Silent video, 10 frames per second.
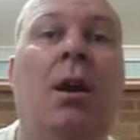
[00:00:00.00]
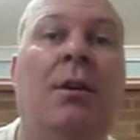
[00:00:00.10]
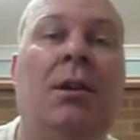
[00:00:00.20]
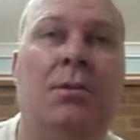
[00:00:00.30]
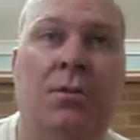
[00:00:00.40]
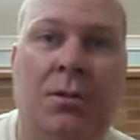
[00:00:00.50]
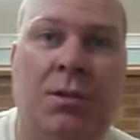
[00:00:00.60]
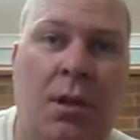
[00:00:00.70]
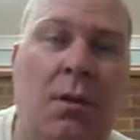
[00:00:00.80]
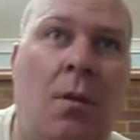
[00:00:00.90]
I'm going to talk
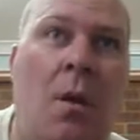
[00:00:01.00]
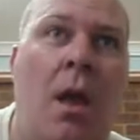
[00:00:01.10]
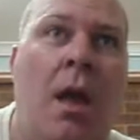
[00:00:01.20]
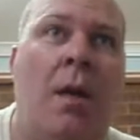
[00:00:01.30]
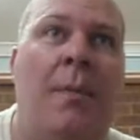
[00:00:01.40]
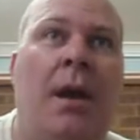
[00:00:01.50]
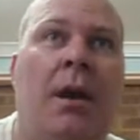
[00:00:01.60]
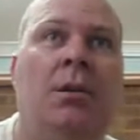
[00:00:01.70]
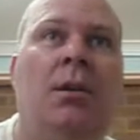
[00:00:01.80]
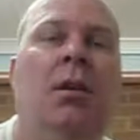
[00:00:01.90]
to you
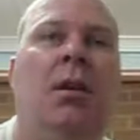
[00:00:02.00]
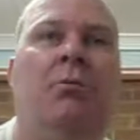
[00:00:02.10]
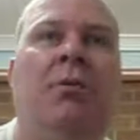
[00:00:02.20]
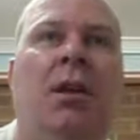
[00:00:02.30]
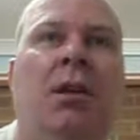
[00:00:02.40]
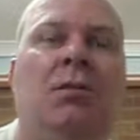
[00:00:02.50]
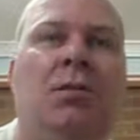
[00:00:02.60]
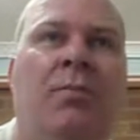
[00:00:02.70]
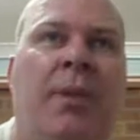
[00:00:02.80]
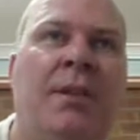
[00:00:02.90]
about rigging a
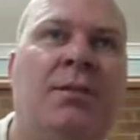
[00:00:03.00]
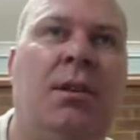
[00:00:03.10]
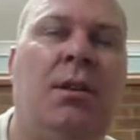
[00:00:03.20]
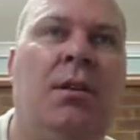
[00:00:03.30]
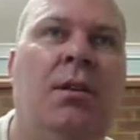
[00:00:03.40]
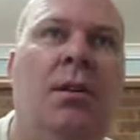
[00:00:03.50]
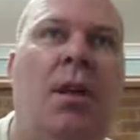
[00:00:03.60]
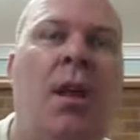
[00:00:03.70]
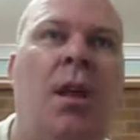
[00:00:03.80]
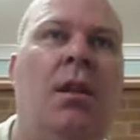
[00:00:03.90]
soft plastic
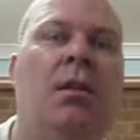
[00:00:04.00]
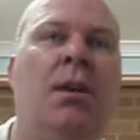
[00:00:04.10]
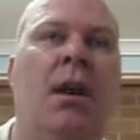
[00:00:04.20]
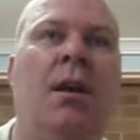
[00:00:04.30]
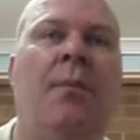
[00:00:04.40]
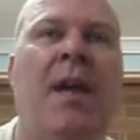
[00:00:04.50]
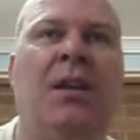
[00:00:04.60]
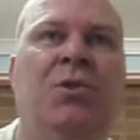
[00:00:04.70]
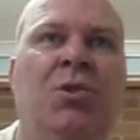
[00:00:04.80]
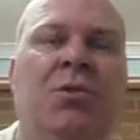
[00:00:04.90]
and
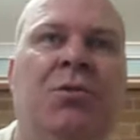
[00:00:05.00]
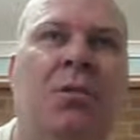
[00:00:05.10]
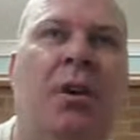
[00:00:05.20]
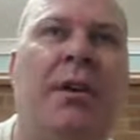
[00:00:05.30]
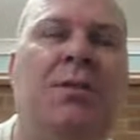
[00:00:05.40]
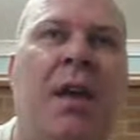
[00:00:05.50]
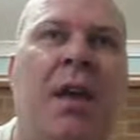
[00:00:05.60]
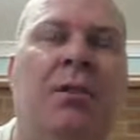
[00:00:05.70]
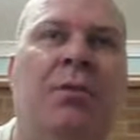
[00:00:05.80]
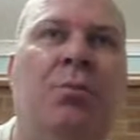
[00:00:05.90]
about short strikes,
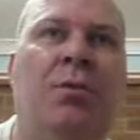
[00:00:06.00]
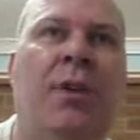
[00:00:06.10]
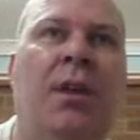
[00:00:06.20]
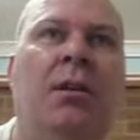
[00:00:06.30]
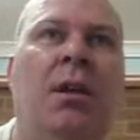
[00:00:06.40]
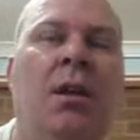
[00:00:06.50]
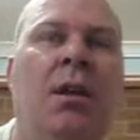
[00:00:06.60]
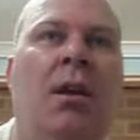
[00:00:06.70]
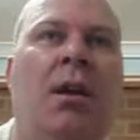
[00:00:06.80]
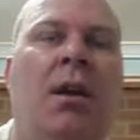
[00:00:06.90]
how to prevent
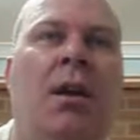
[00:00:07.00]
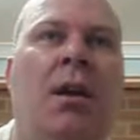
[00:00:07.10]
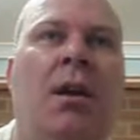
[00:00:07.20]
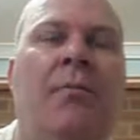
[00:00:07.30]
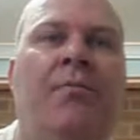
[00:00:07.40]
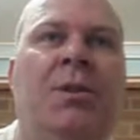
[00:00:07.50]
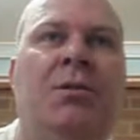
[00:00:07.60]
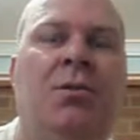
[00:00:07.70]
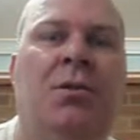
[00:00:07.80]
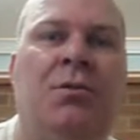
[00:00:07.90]

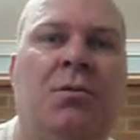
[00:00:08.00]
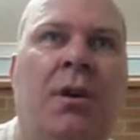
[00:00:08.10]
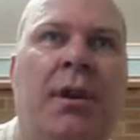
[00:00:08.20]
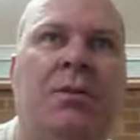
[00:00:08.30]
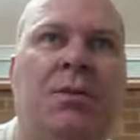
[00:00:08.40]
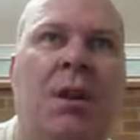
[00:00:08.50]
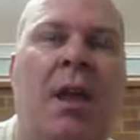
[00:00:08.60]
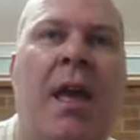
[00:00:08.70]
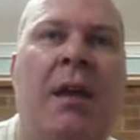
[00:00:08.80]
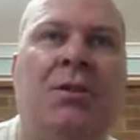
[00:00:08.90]
short strikes, and
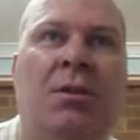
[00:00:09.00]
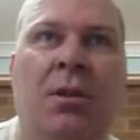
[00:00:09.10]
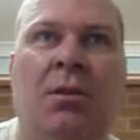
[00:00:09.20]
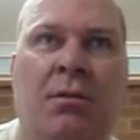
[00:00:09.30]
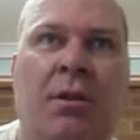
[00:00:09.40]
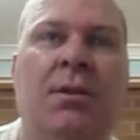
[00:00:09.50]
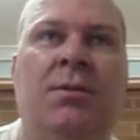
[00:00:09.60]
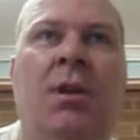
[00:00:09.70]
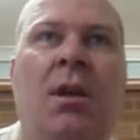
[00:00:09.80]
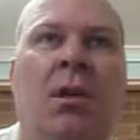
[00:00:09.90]
how to increase
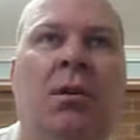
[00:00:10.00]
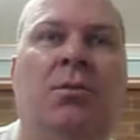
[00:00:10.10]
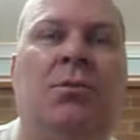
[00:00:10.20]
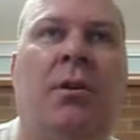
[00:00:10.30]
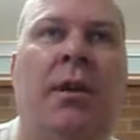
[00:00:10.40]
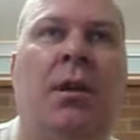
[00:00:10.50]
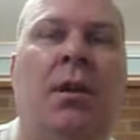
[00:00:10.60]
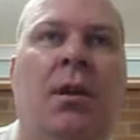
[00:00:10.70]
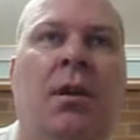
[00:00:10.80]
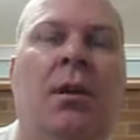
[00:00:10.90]
your strike
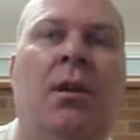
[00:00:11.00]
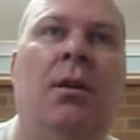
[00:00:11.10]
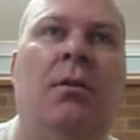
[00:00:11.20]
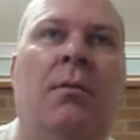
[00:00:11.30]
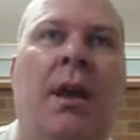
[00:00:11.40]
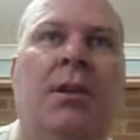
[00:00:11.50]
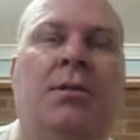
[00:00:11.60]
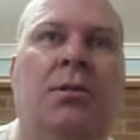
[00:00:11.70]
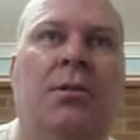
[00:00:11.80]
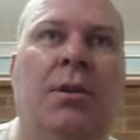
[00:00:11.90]
rate
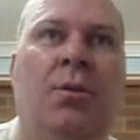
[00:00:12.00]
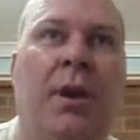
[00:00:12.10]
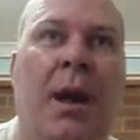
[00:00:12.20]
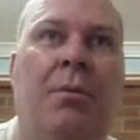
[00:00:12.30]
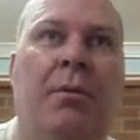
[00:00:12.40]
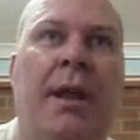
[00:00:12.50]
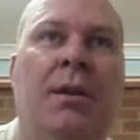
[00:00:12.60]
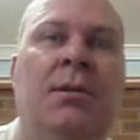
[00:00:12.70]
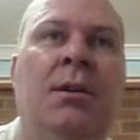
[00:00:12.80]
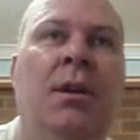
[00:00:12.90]
or your hookup rate.